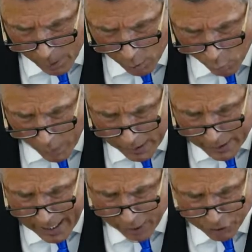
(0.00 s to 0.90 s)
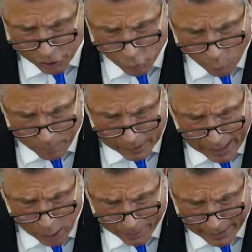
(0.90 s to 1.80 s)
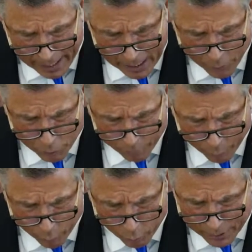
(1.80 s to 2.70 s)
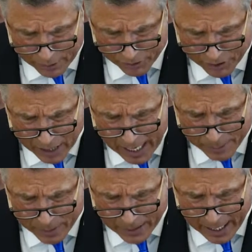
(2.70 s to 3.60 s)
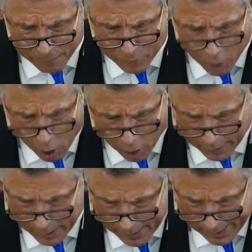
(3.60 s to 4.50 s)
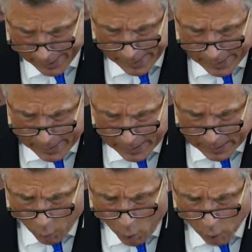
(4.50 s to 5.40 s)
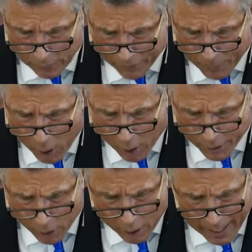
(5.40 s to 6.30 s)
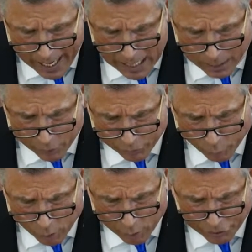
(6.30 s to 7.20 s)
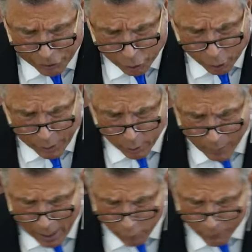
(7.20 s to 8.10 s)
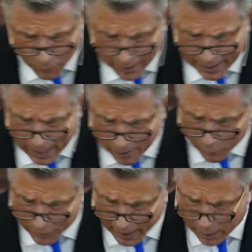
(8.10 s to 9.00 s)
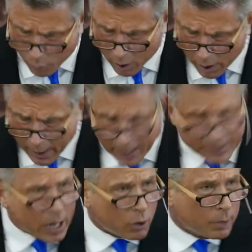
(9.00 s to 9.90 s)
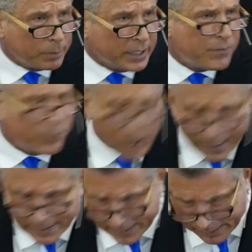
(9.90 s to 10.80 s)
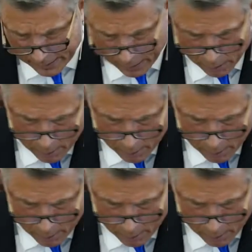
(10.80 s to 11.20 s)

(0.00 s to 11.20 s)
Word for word: One day, a storm cloud began to brew and the sky became dark, and all of the barnyard animals were scurrying around for cover. They were terribly frightened.